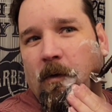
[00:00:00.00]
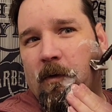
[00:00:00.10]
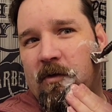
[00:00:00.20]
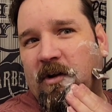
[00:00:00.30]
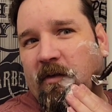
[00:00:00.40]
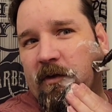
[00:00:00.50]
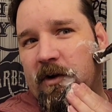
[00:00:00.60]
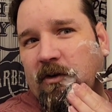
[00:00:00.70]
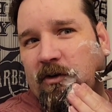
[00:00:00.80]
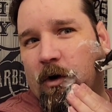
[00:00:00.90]
it's definitely
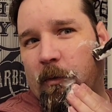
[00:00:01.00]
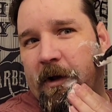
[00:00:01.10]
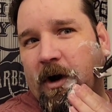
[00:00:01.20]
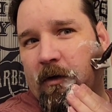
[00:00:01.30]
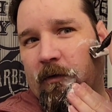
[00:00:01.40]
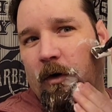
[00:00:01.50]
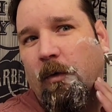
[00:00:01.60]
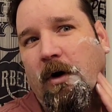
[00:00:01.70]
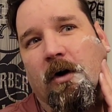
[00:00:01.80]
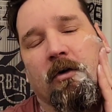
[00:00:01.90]
gonna show up there, if
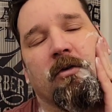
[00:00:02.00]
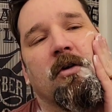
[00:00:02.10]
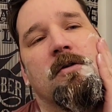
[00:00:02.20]
nowhere else.